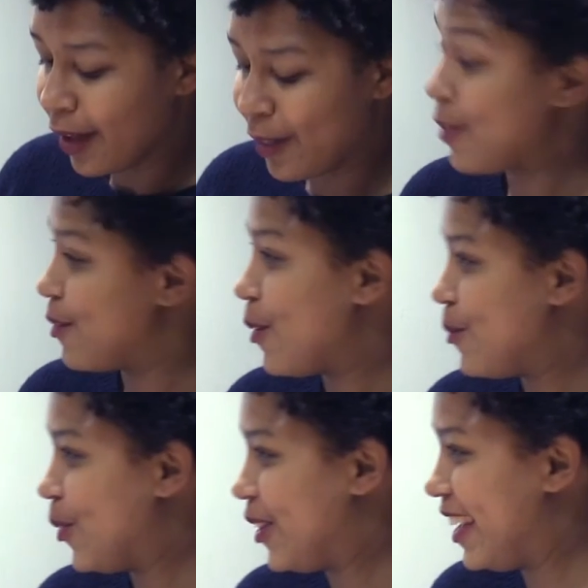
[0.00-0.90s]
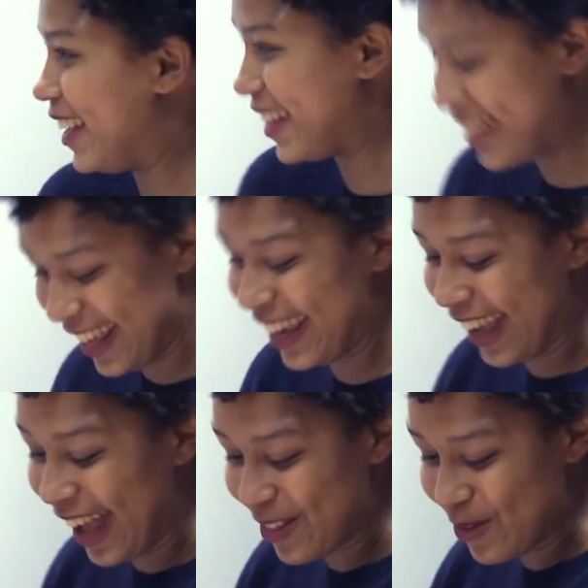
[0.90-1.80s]
I think that's very important
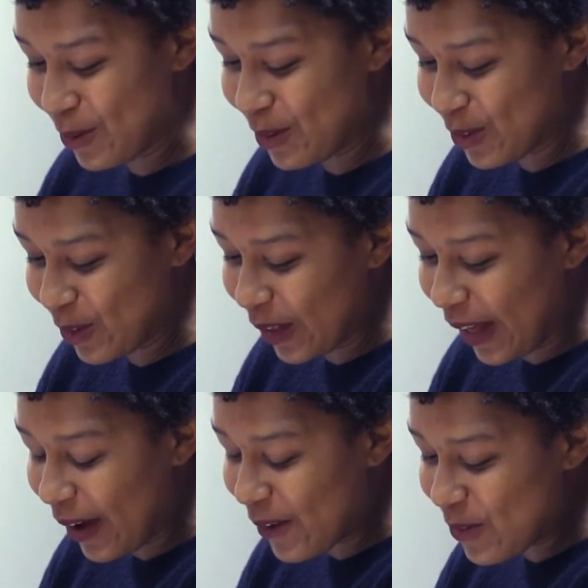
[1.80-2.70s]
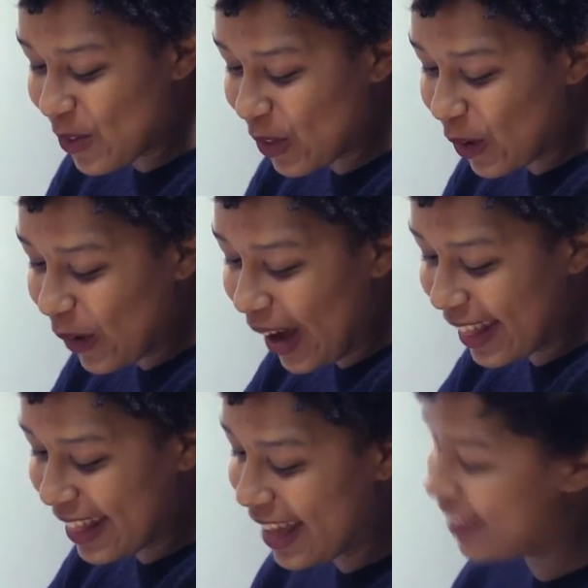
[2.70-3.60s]
as a woman as well. So
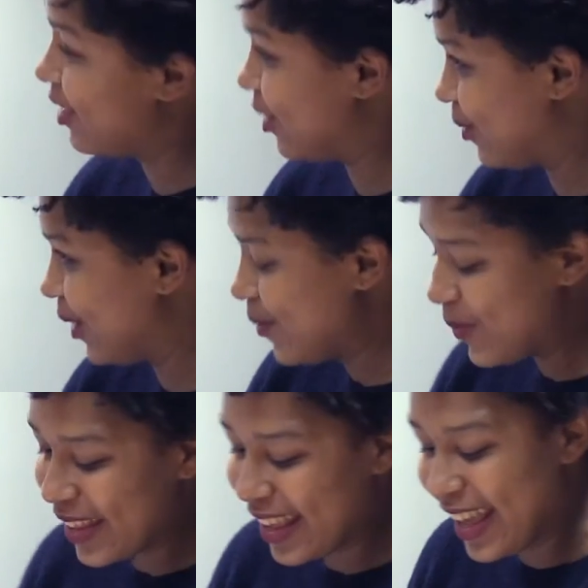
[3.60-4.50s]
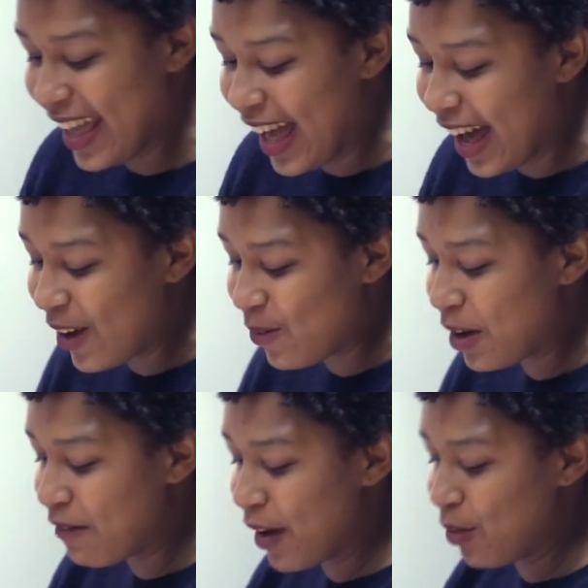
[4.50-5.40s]
as an LSE alumna,
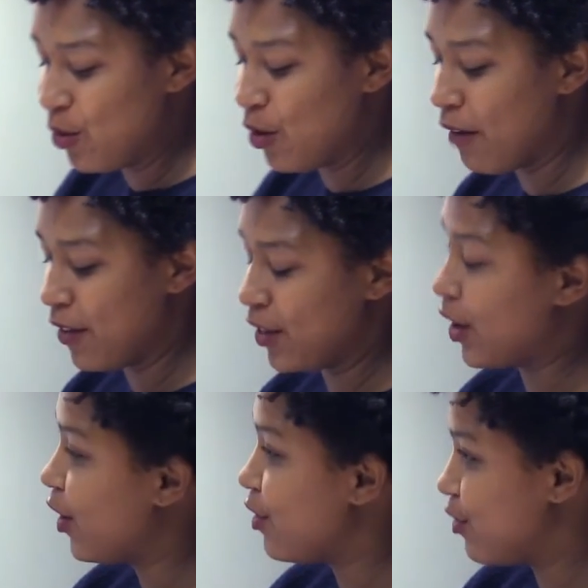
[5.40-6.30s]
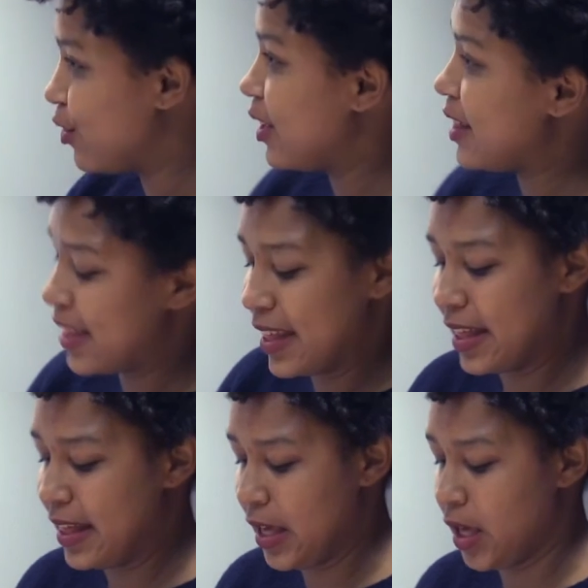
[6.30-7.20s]
what advice would you offer to current students
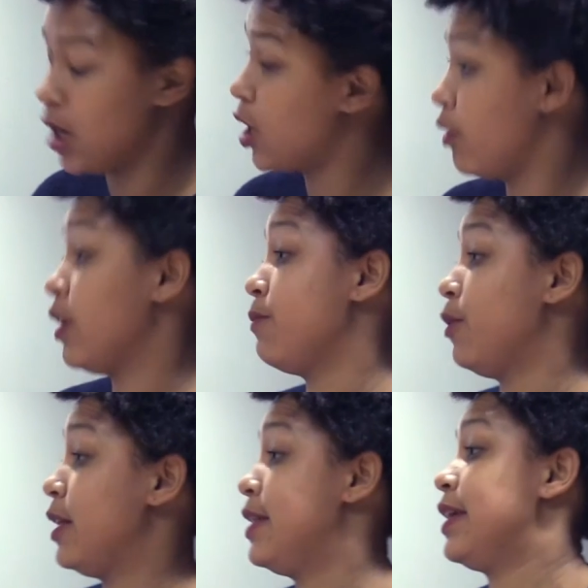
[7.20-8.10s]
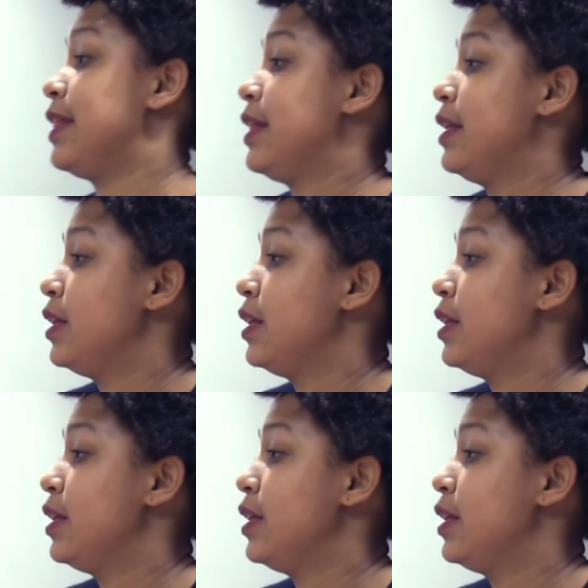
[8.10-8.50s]
seeking a career in politics?